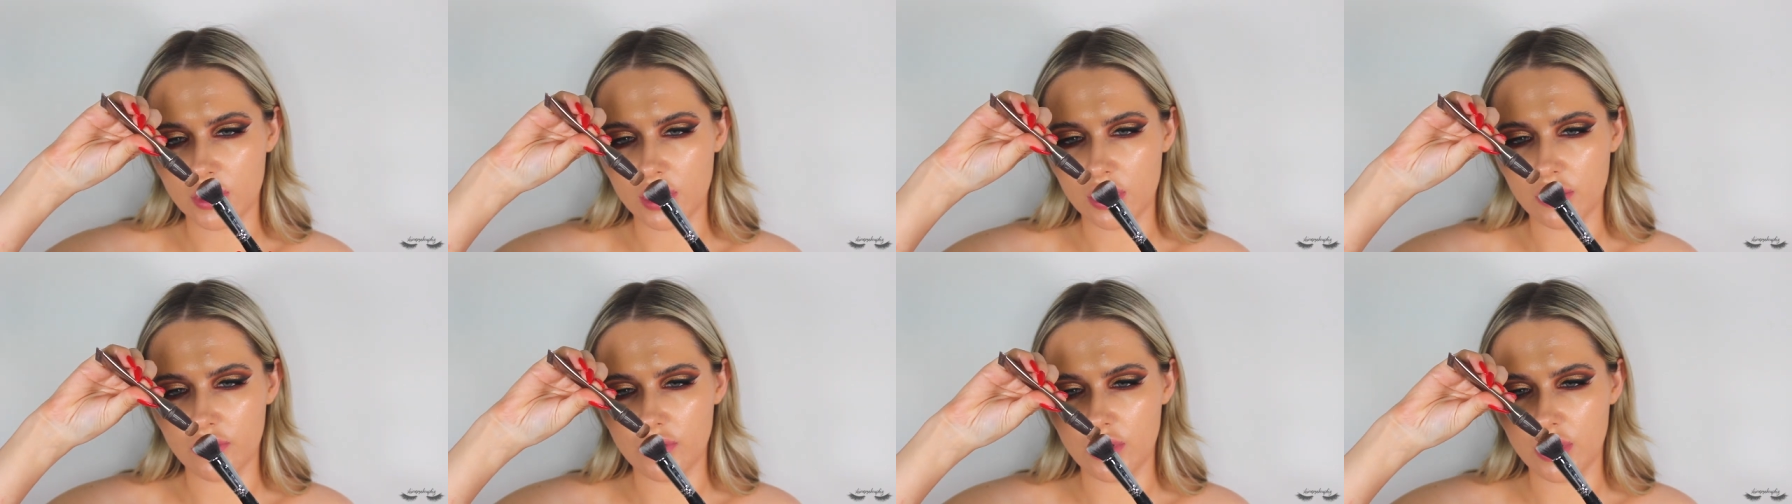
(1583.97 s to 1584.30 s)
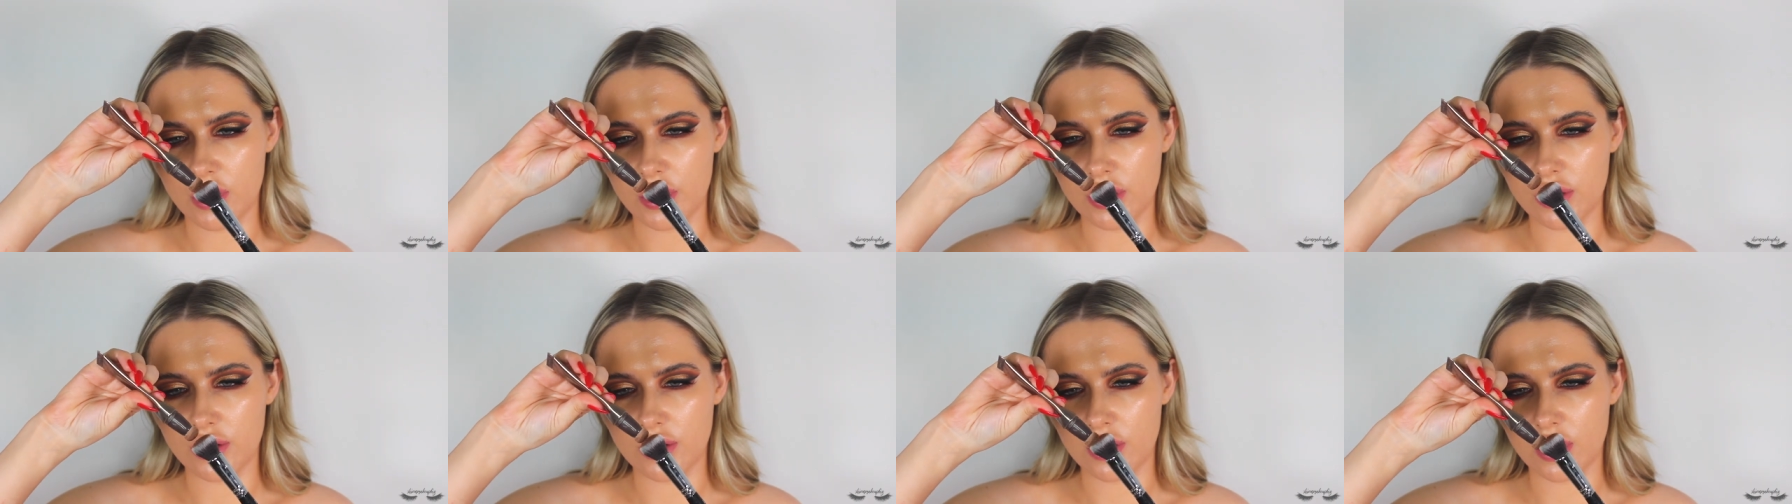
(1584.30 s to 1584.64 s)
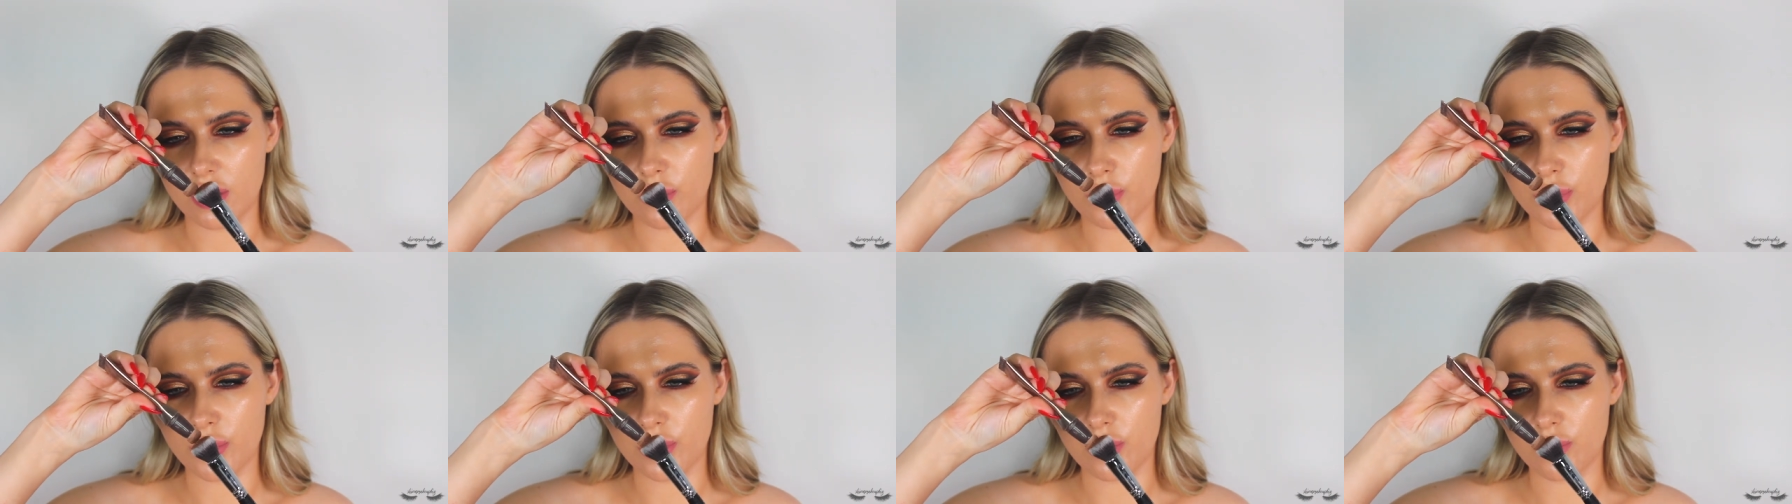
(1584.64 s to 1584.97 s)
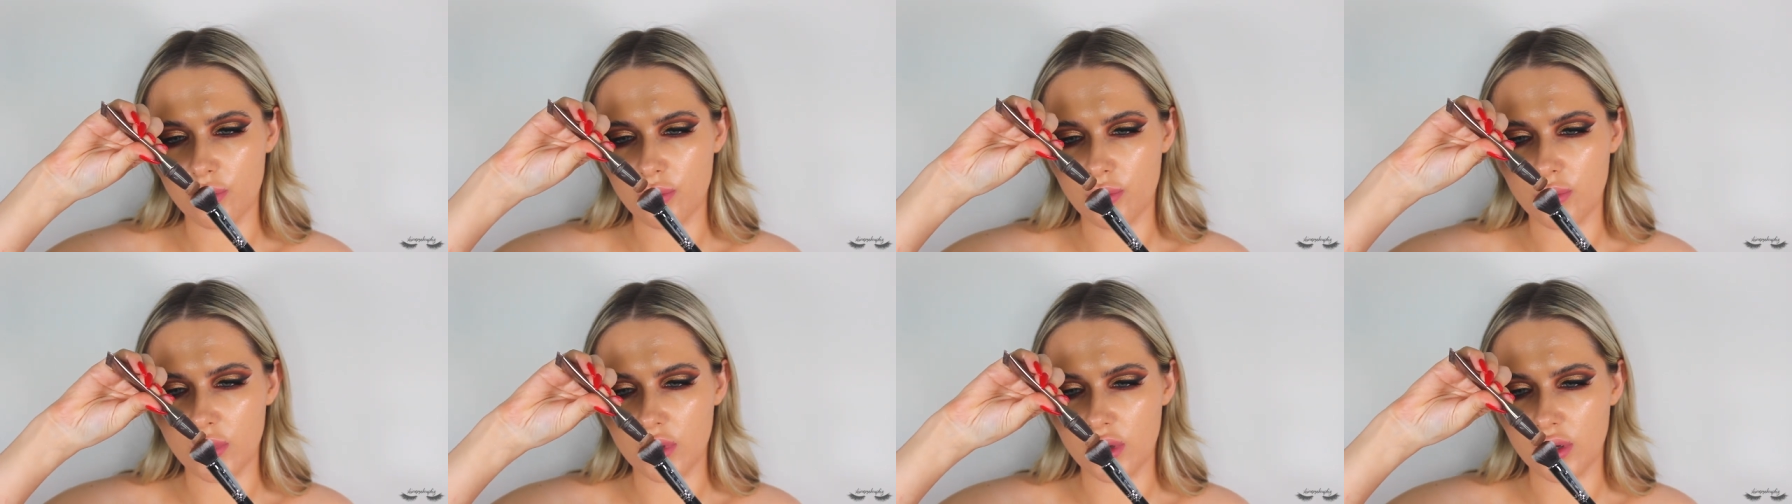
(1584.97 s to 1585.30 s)
kind of load up
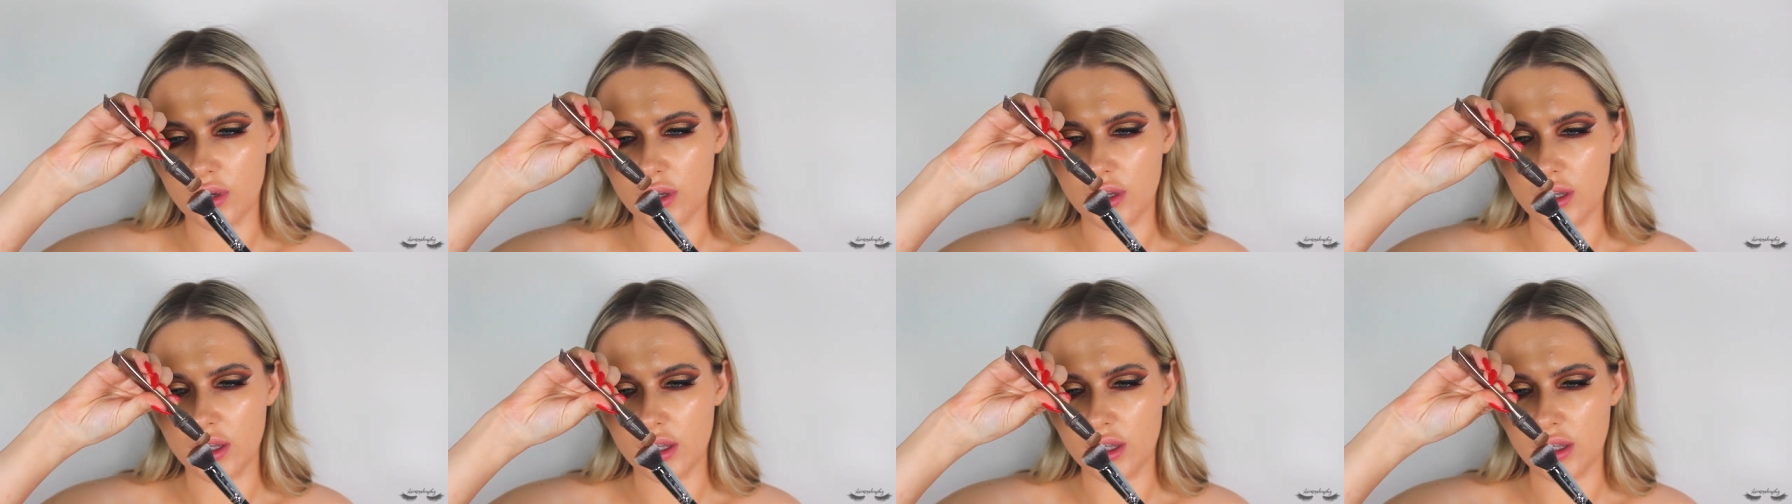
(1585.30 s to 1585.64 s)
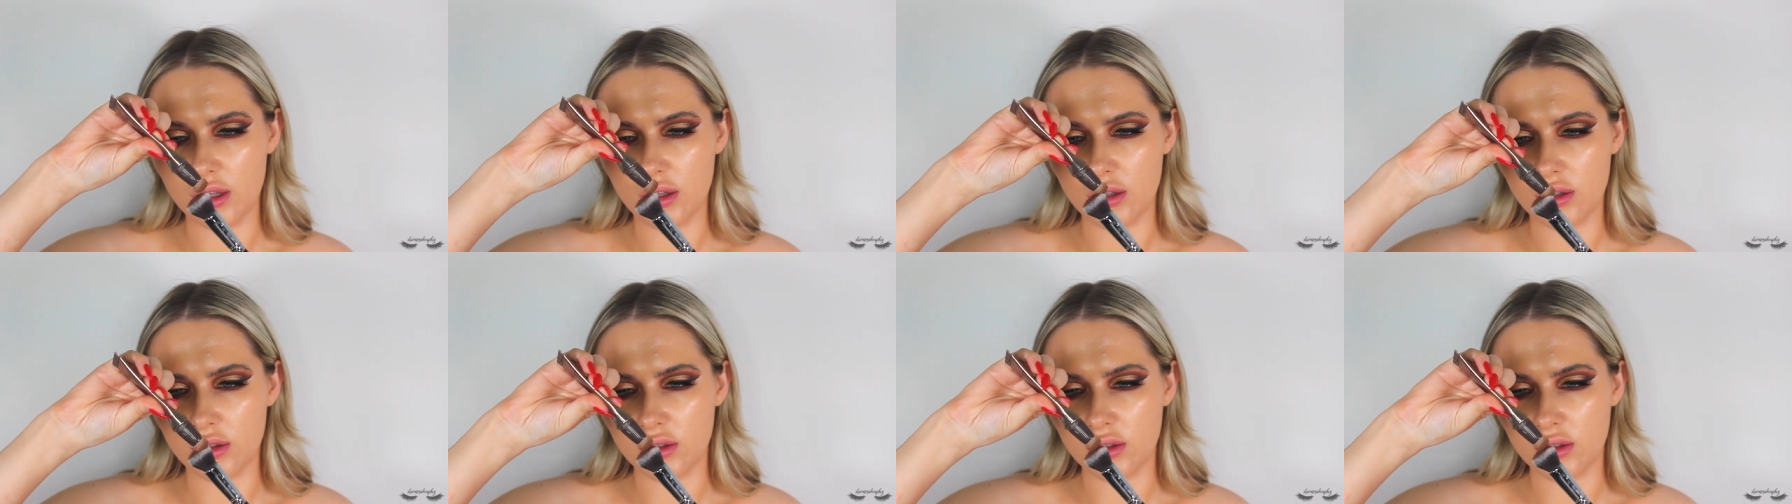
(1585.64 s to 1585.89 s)
my